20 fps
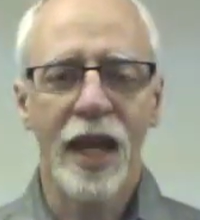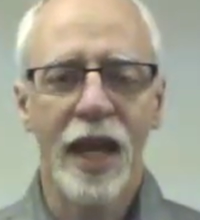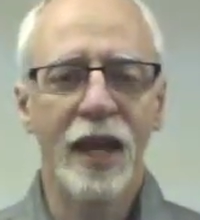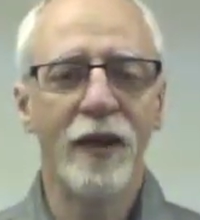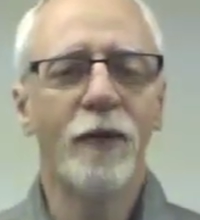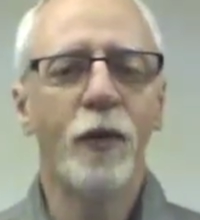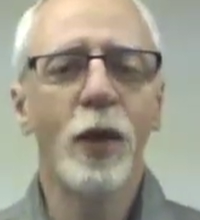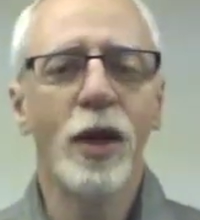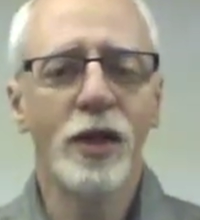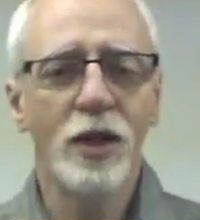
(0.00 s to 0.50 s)

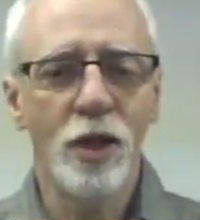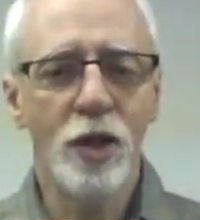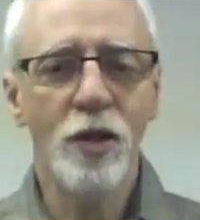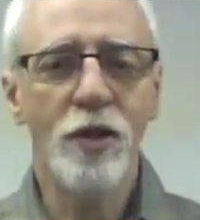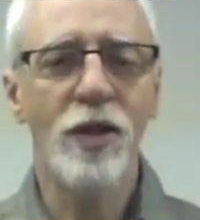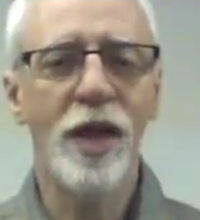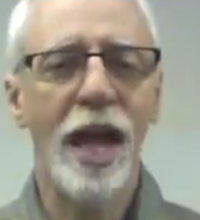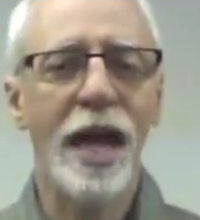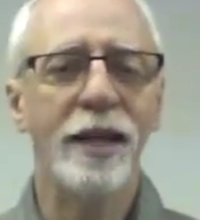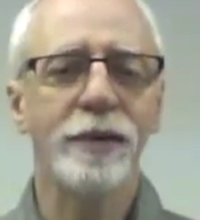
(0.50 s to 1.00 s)
And if we
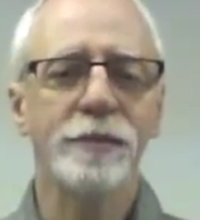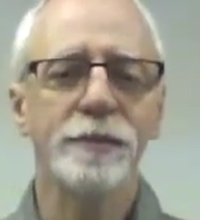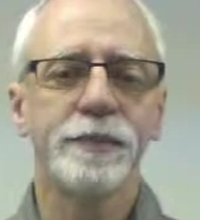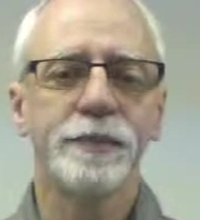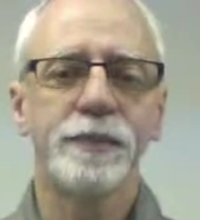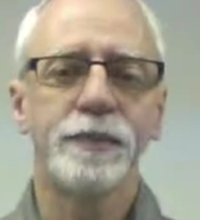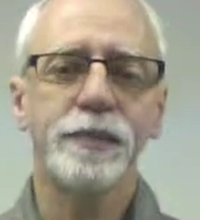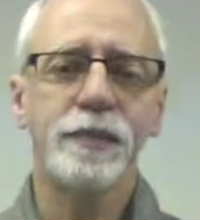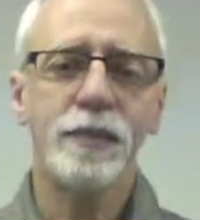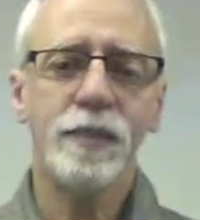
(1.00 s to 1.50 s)
do that,
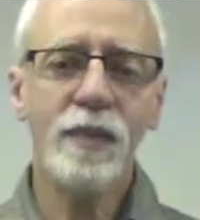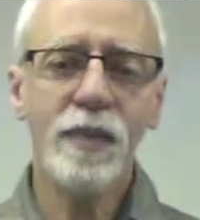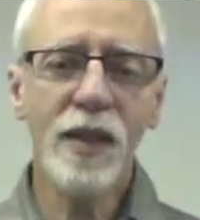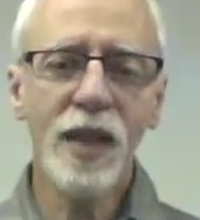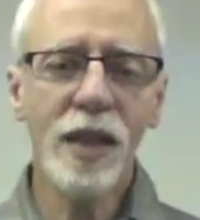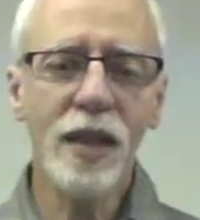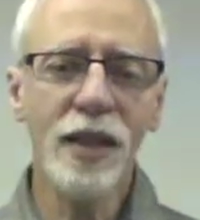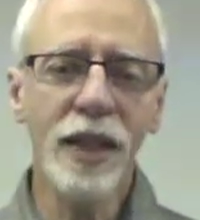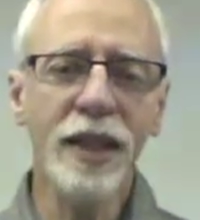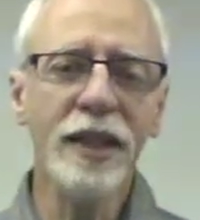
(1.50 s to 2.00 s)

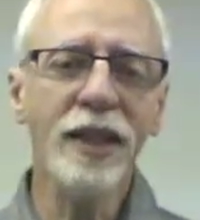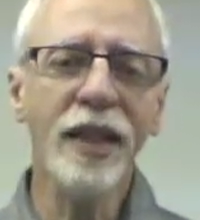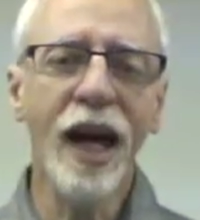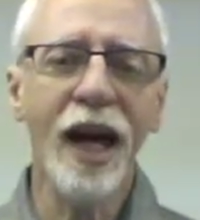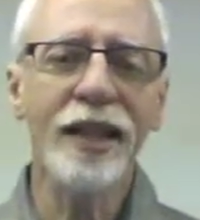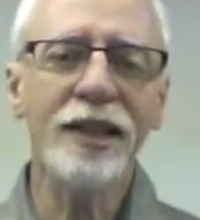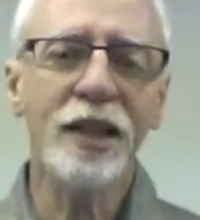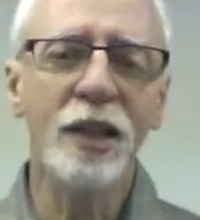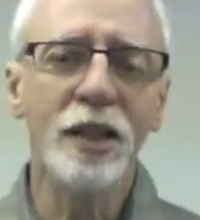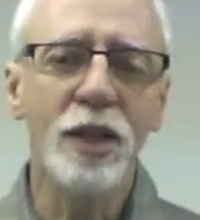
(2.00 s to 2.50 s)
then
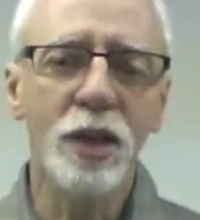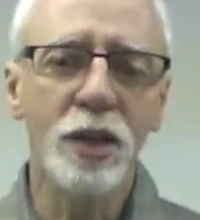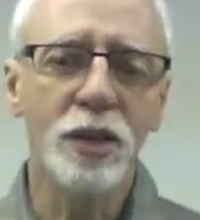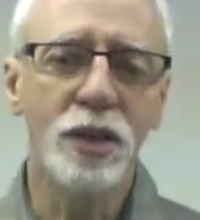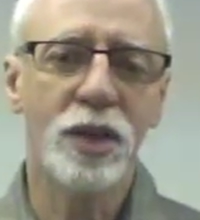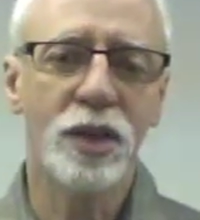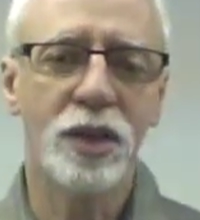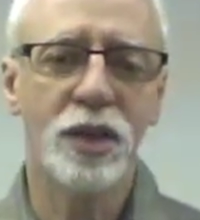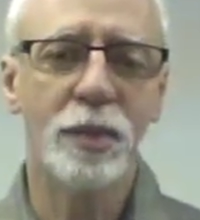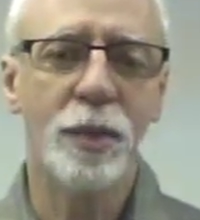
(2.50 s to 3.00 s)
God can
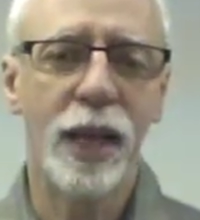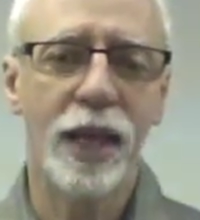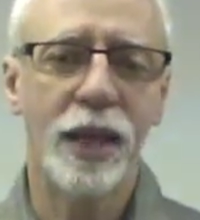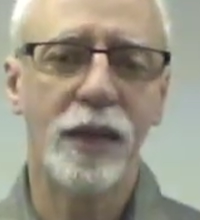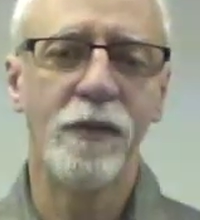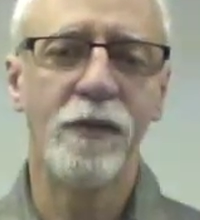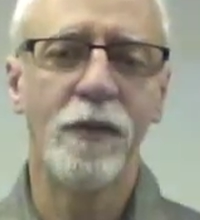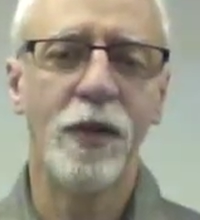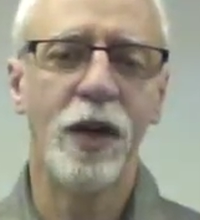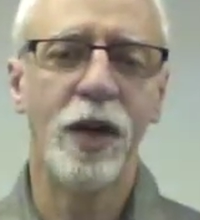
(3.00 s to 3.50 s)
use us to
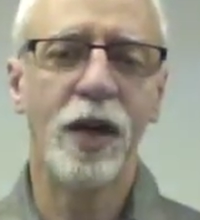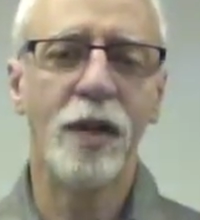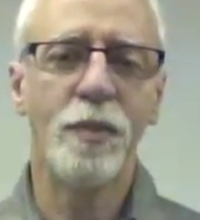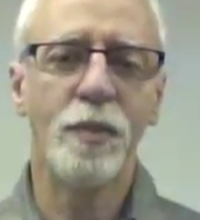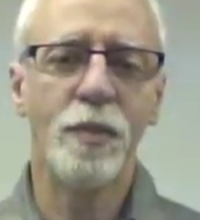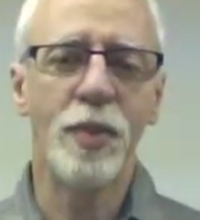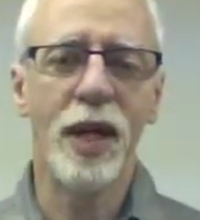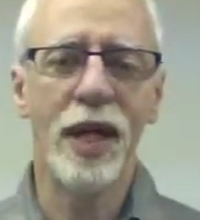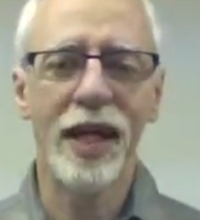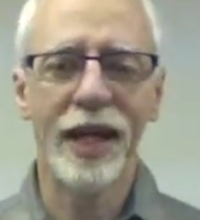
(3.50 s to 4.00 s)
make a very
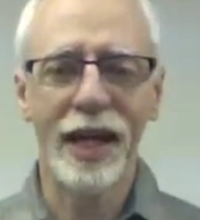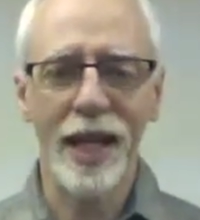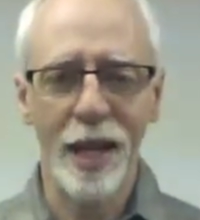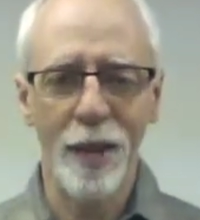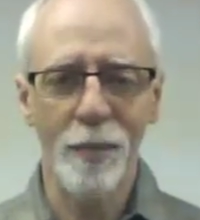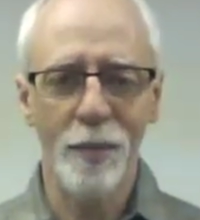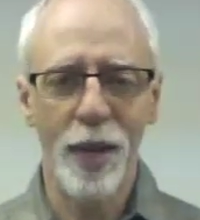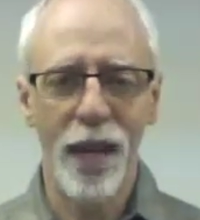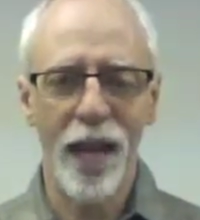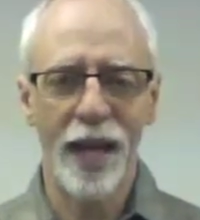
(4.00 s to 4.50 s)
big
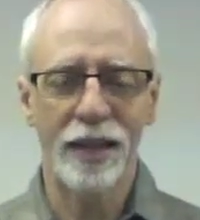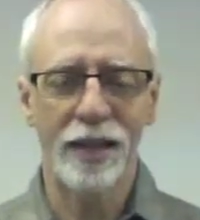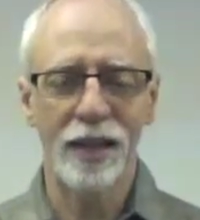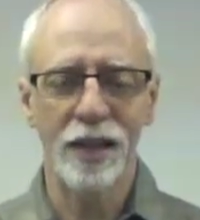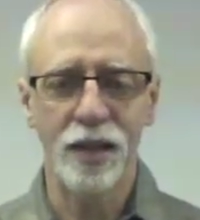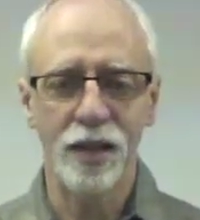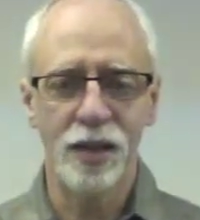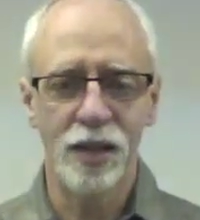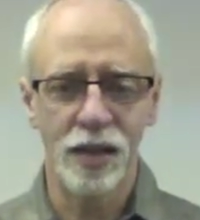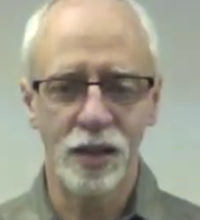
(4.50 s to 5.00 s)
impact
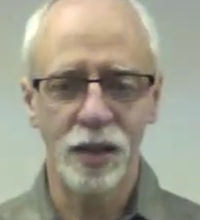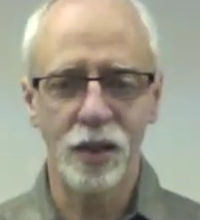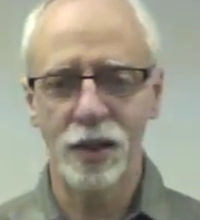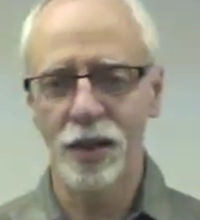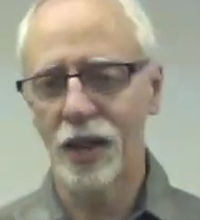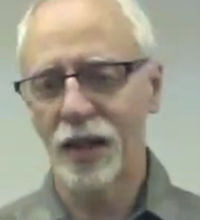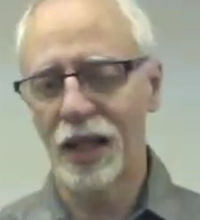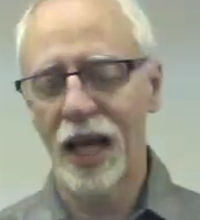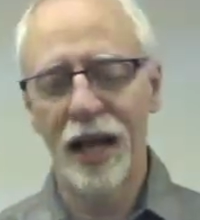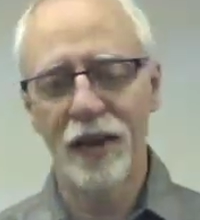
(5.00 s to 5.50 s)
into
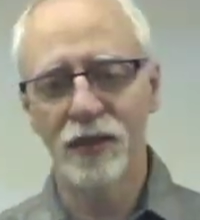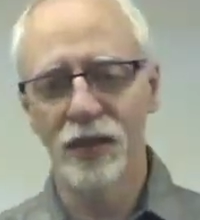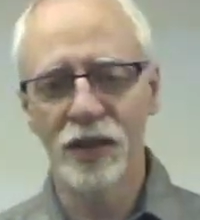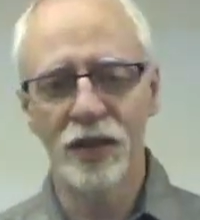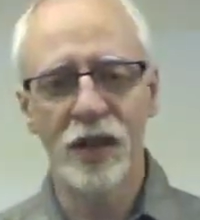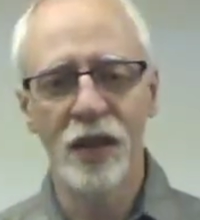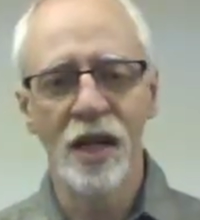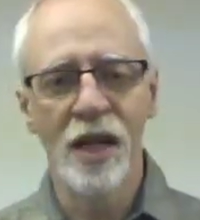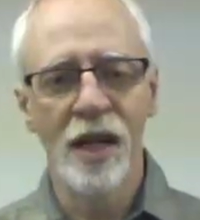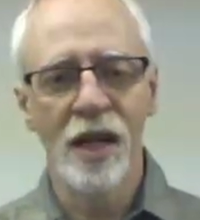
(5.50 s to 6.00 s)
the
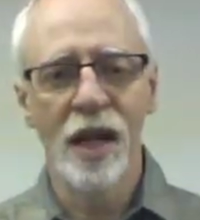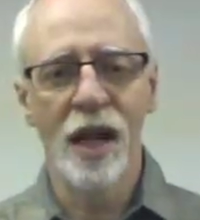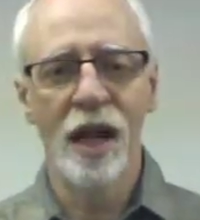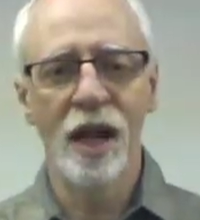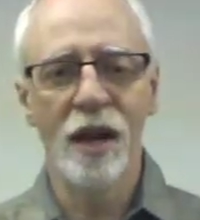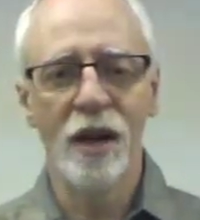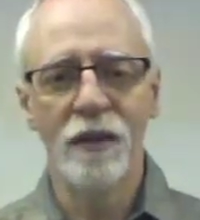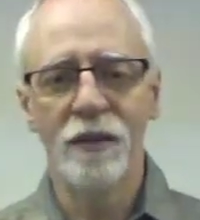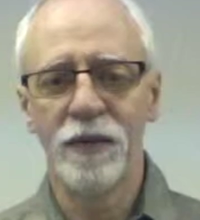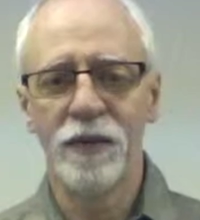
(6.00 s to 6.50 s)
lives
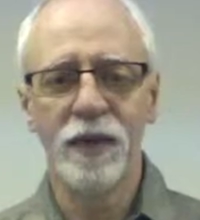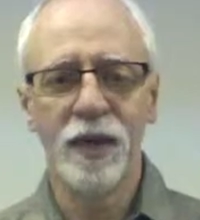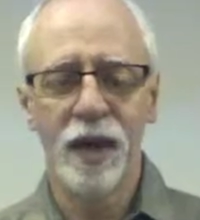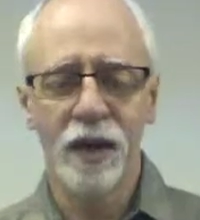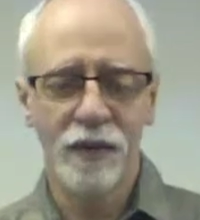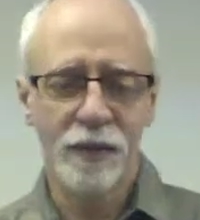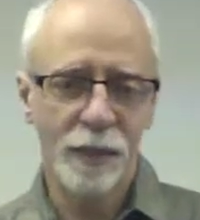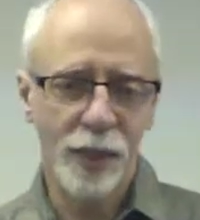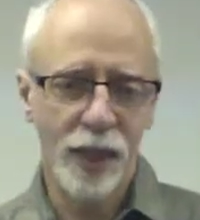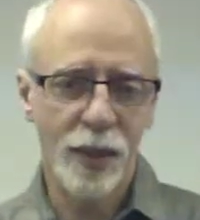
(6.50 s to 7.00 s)
of
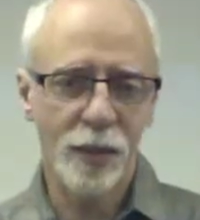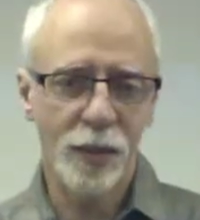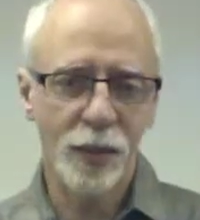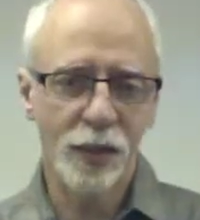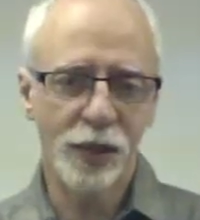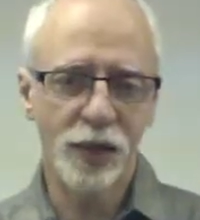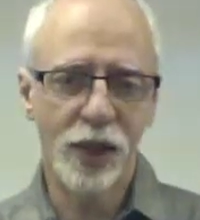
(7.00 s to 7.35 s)
people.